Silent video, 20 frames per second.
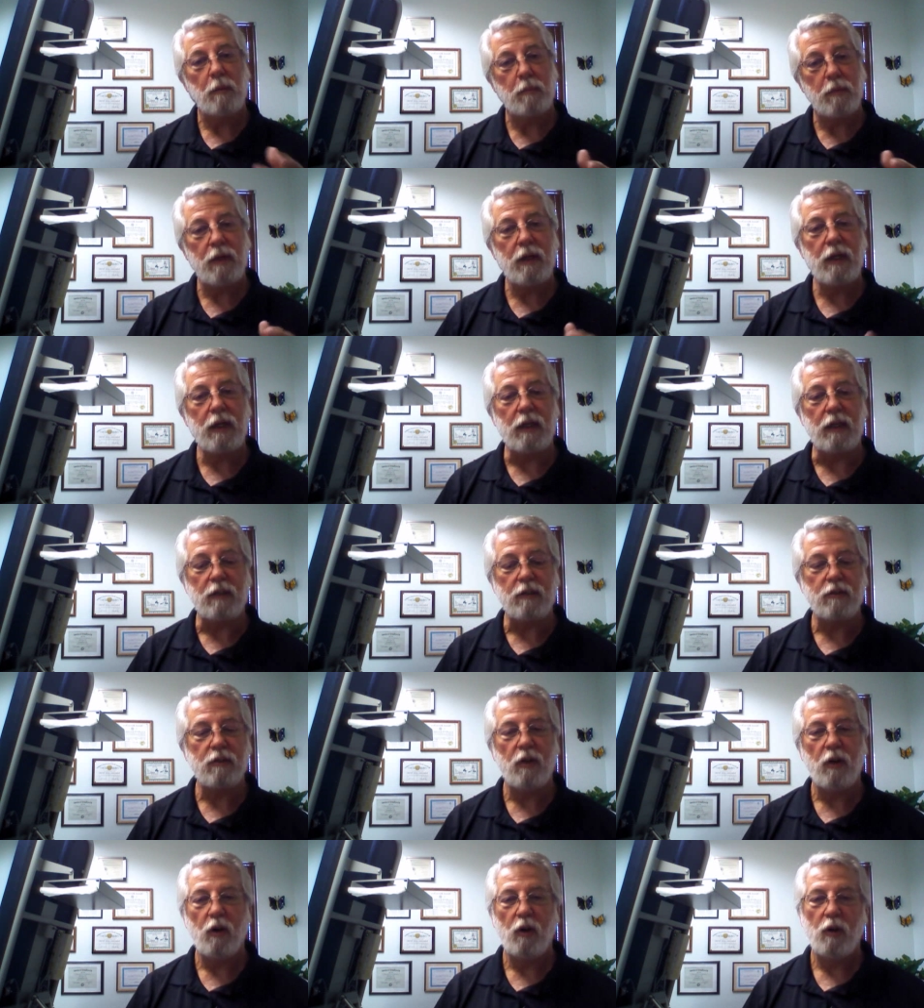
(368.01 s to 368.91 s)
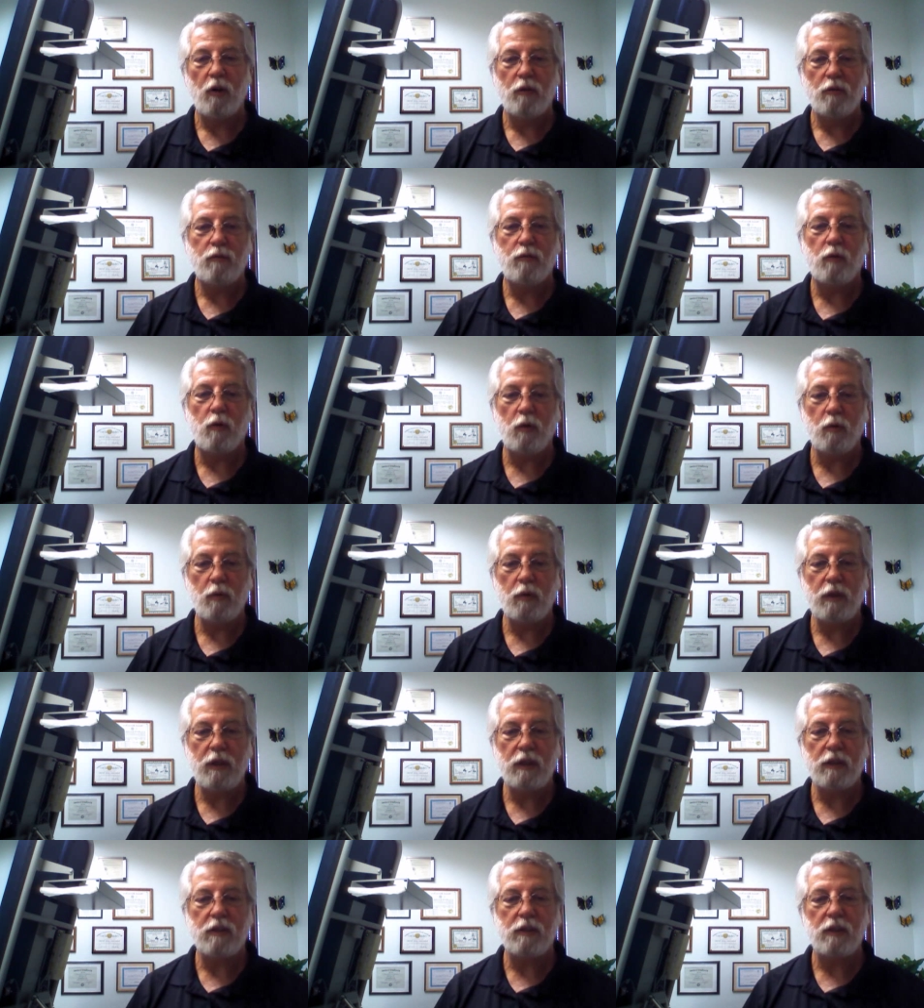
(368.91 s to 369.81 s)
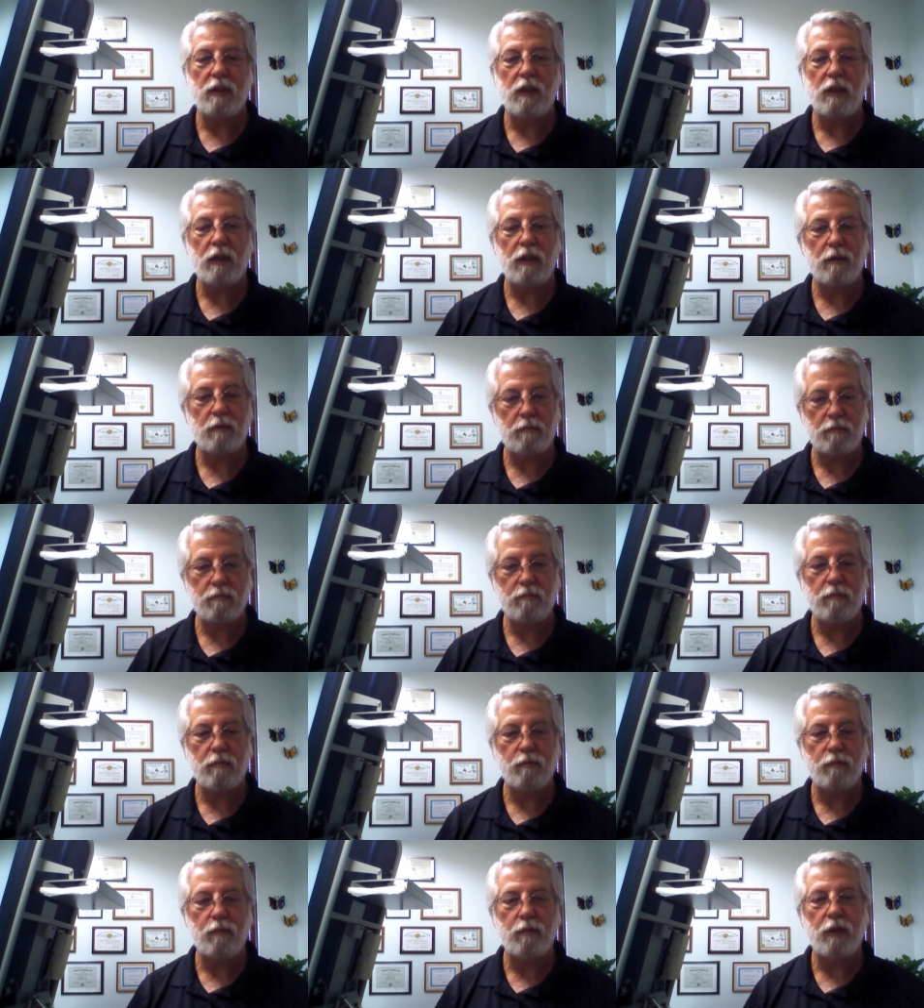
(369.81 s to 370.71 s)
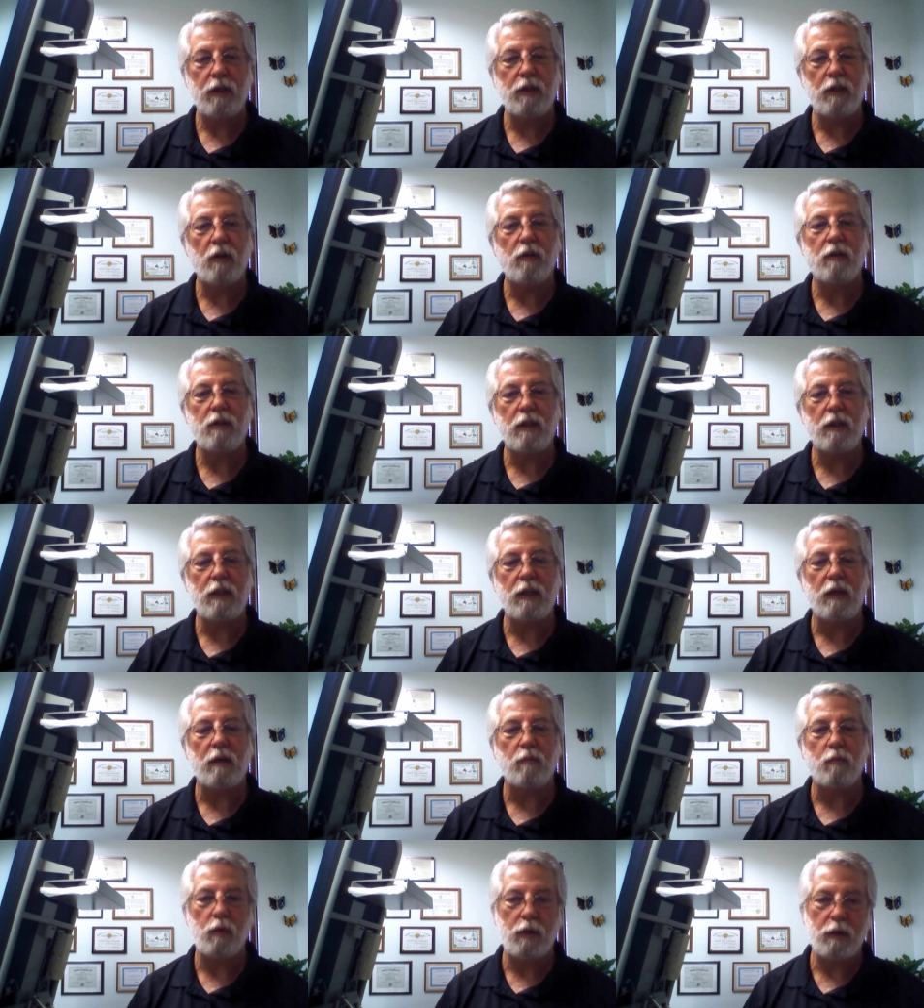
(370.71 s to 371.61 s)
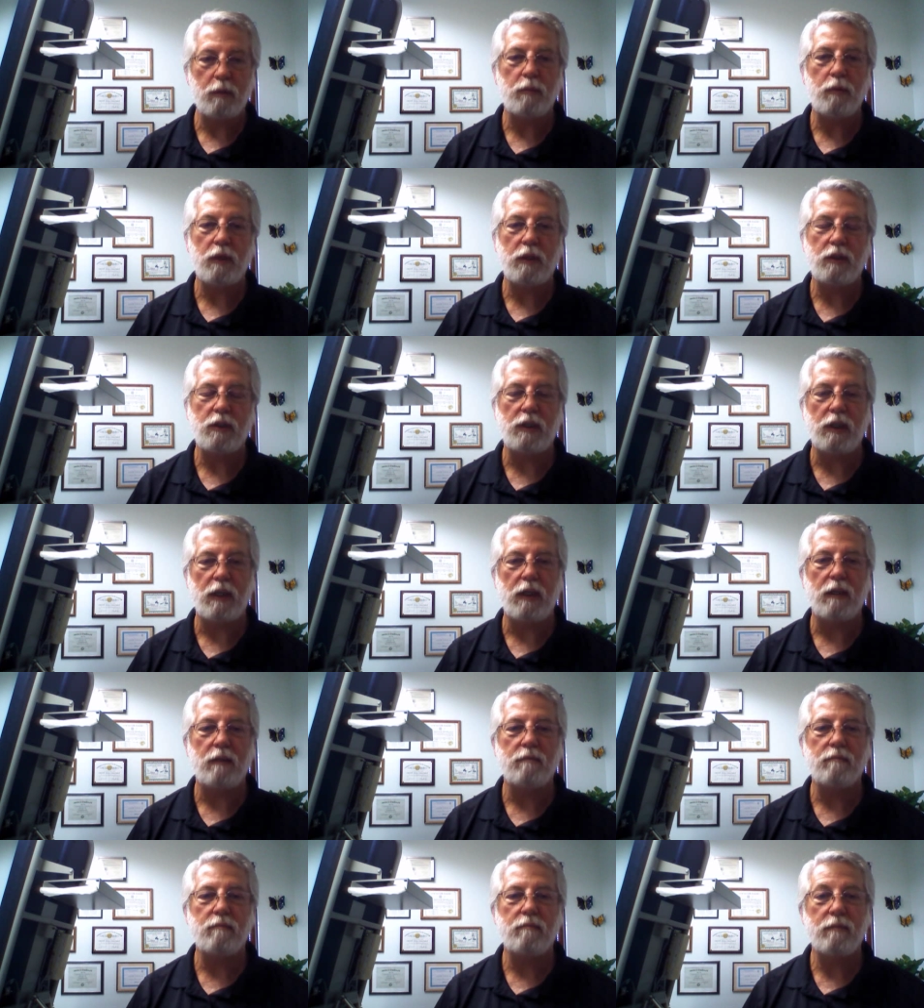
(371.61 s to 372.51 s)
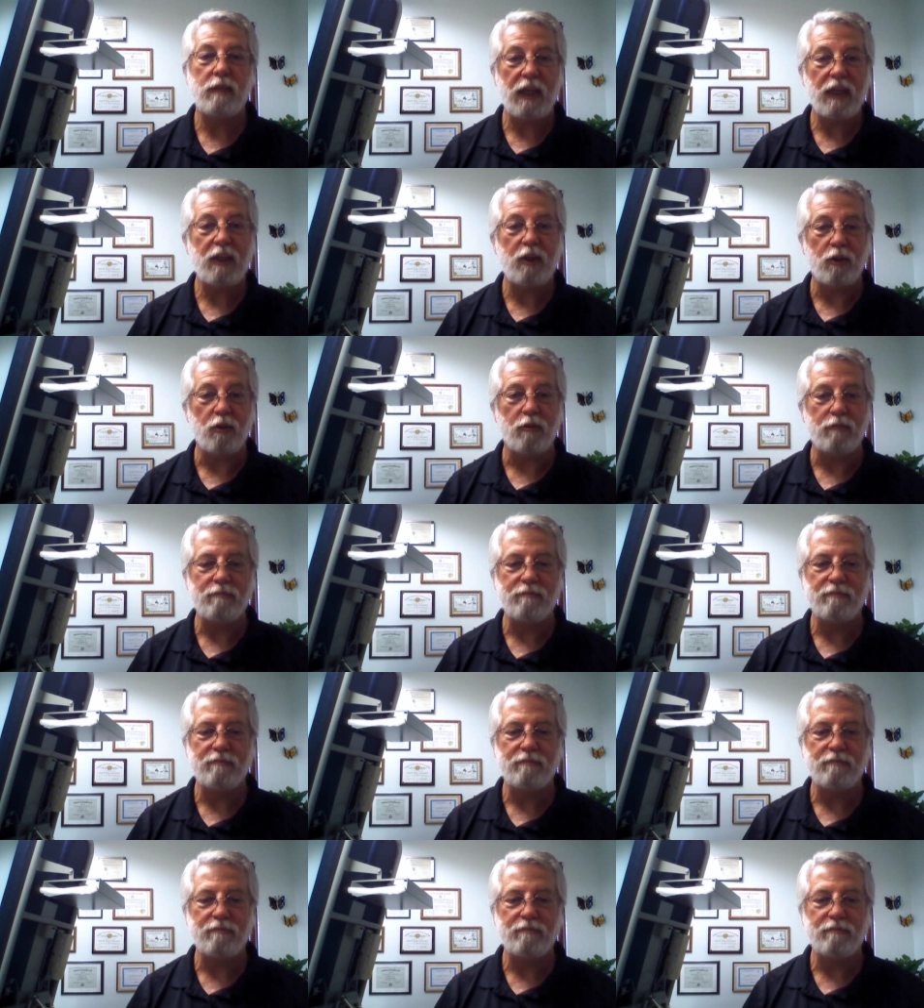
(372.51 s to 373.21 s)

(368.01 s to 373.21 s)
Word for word: please forward this um, video to them. We'd appreciate it. Thank you.